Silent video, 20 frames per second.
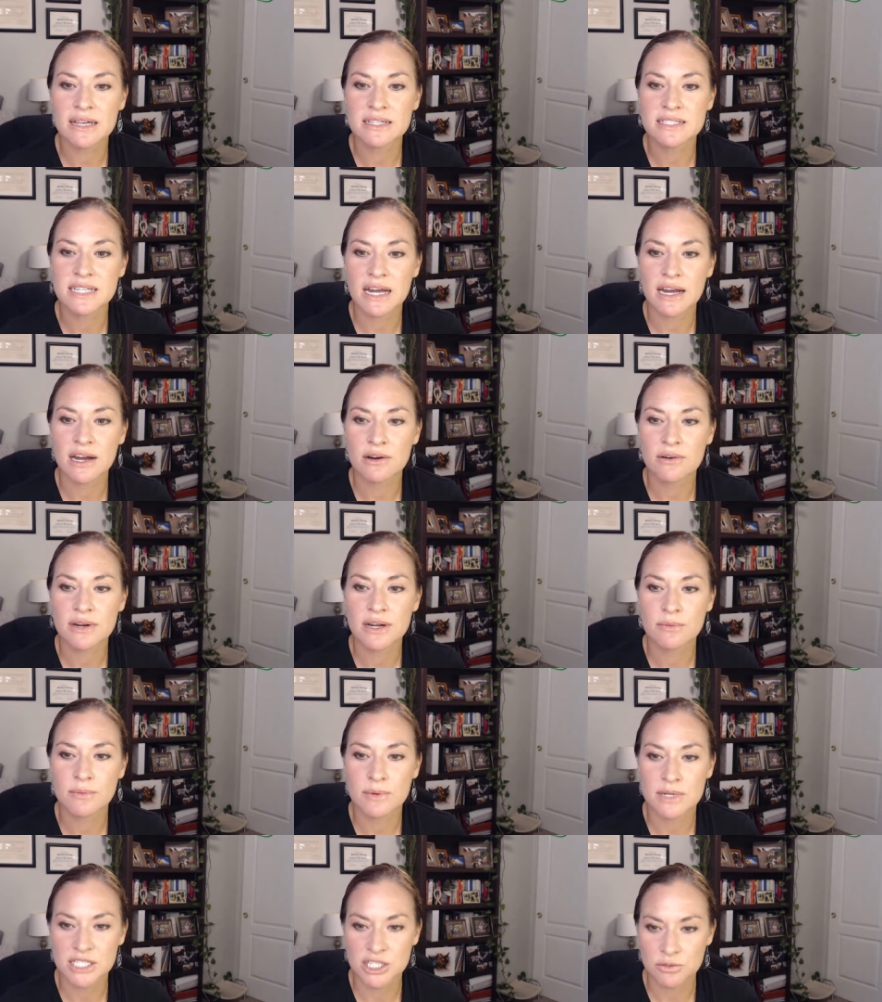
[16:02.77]
and diarrhea,
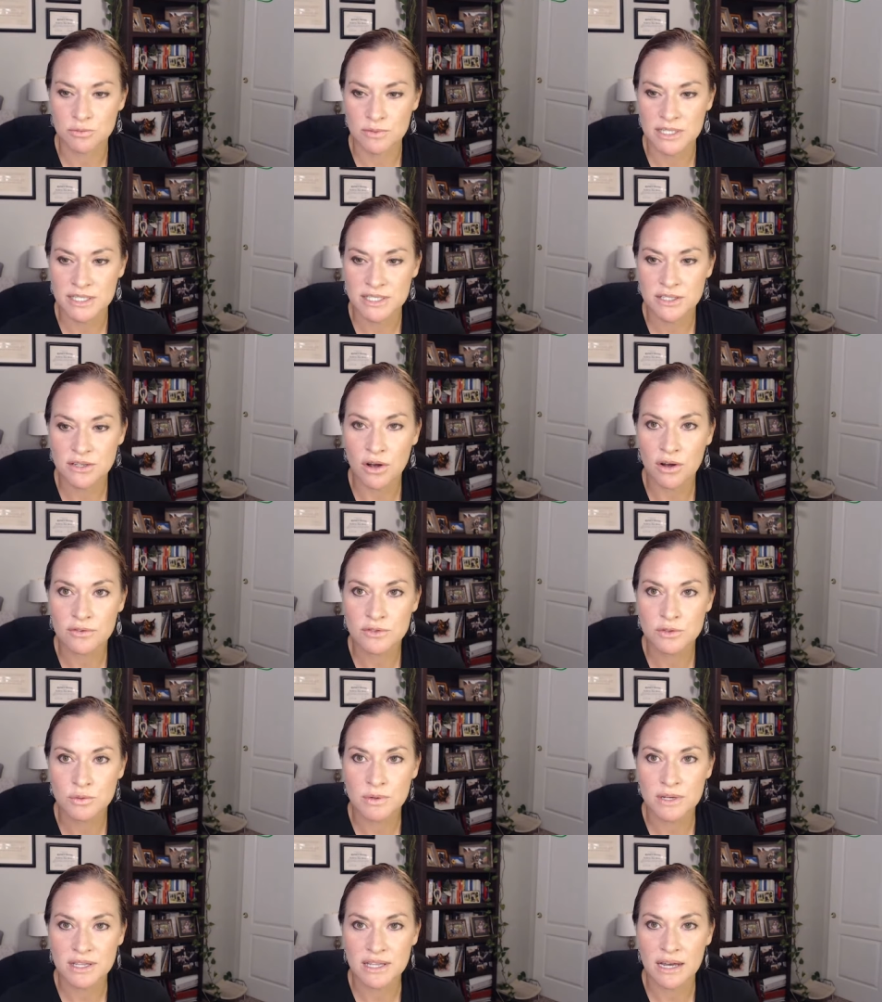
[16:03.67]
which
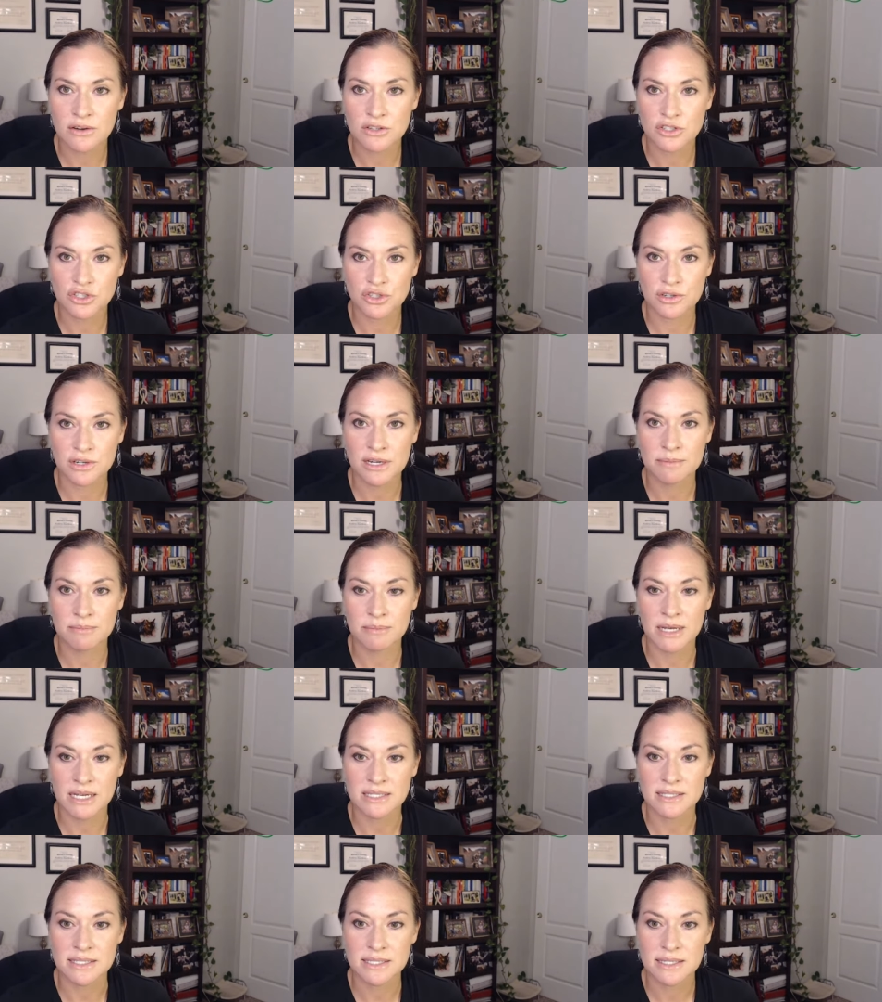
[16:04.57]
resolved without
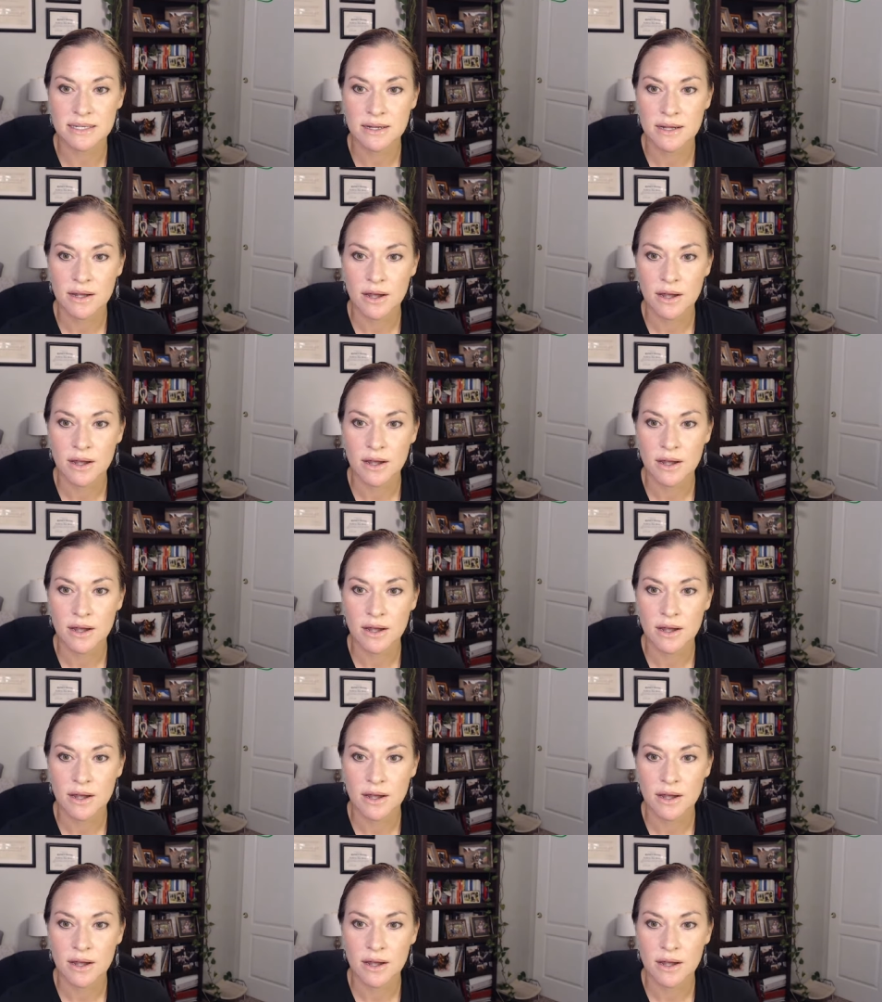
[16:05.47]
treatment.